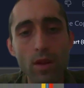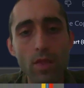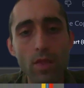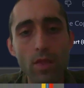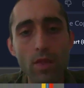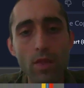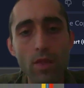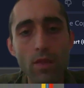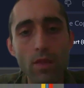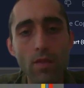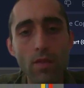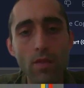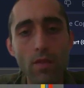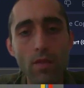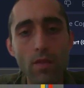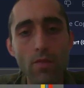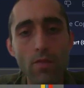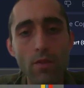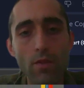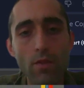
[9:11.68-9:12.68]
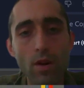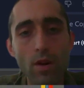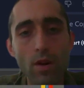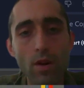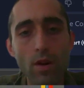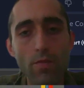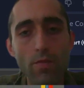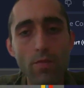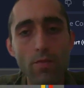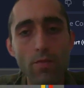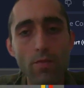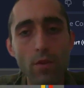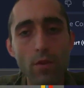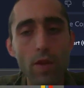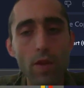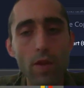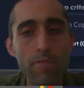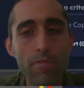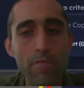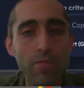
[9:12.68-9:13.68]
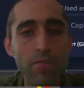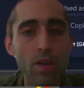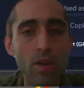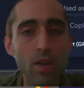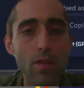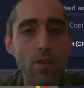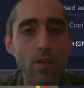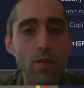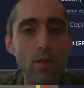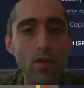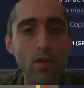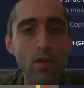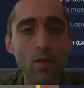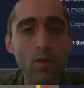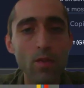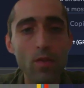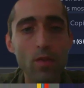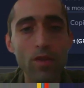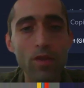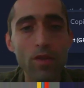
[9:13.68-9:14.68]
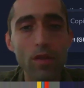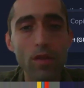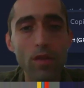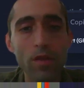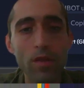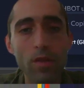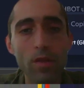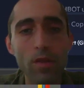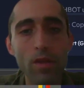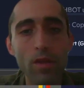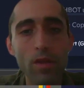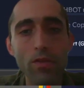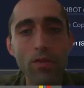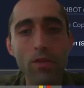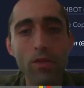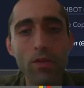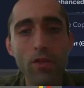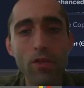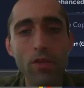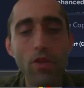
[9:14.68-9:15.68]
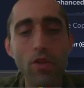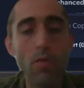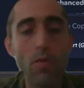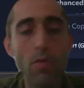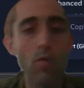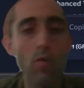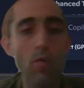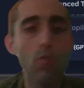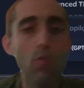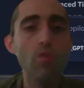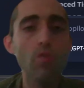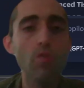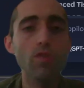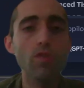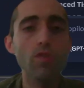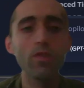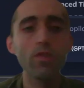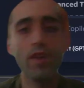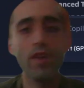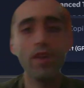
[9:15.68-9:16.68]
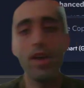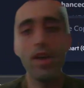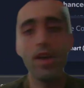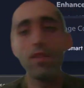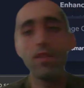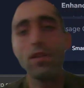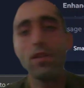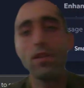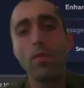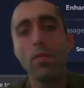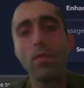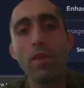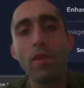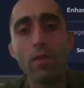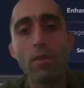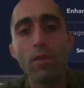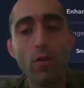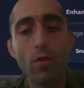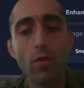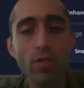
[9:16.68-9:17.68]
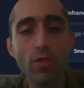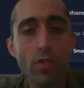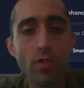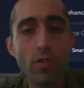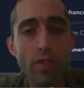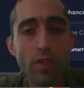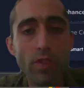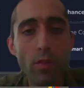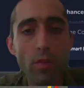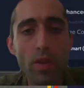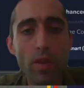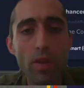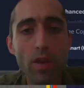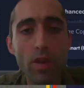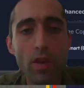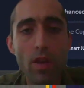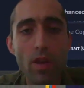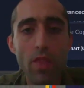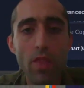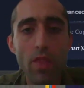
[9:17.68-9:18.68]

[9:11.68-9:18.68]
I think this is it for now. Okay, so this was a little bit about the relationship between ulcers and hyperbaric oxygen therapy.